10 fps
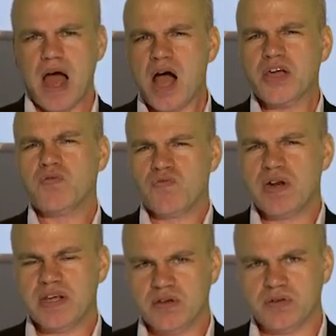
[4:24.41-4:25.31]
Are you
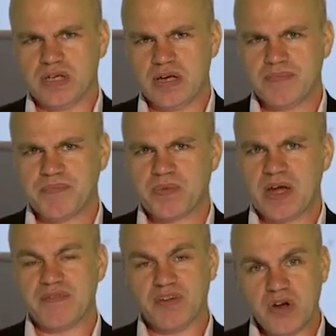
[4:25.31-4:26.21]
really using it?
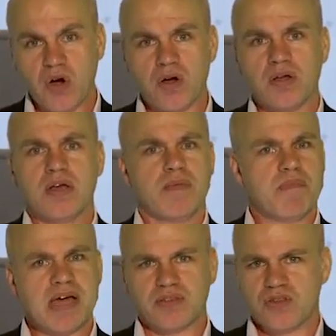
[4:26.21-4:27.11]
And if you're not,
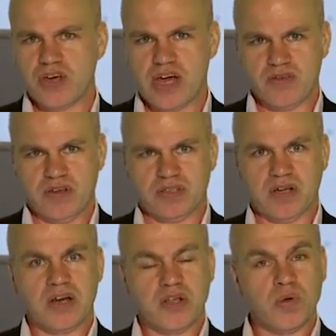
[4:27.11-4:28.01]
make the changes
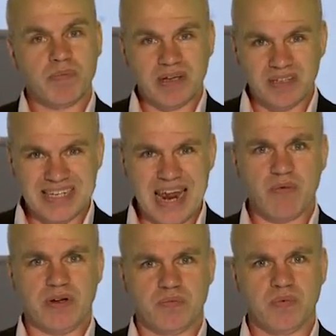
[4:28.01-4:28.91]
and you will be
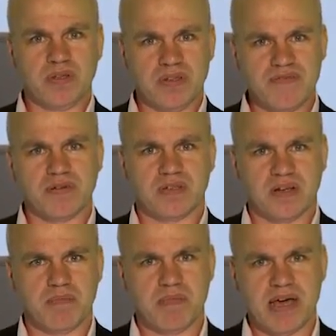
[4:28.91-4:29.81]
astounded with the difference
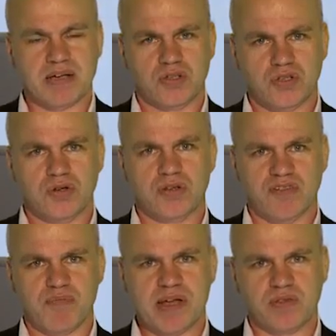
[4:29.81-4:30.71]
that it makes as soon
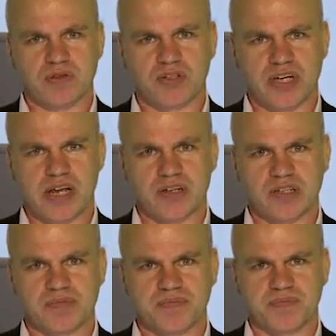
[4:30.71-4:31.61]
as you've made those
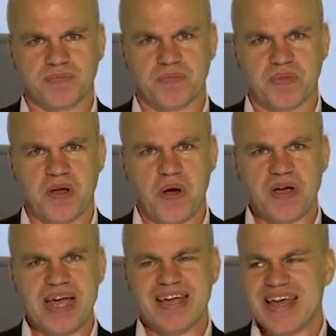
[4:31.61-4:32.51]
changes.
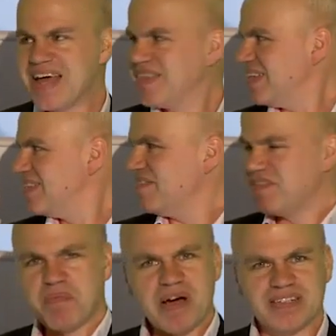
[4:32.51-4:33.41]
Okay, that's it
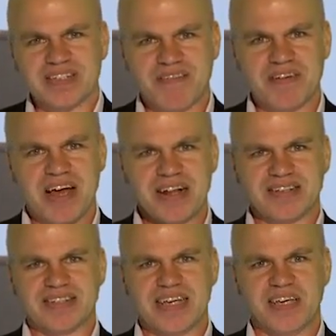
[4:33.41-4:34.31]
for part 7. I'll
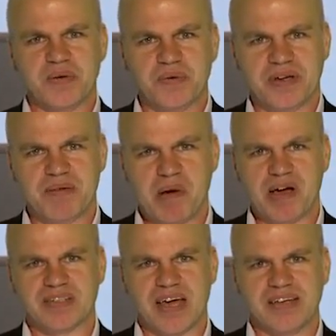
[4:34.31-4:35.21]
see you in
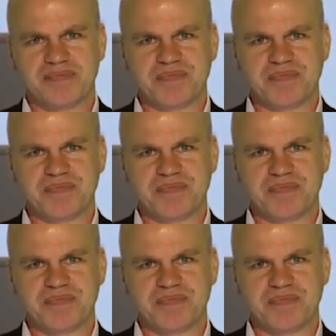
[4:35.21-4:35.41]
part 8.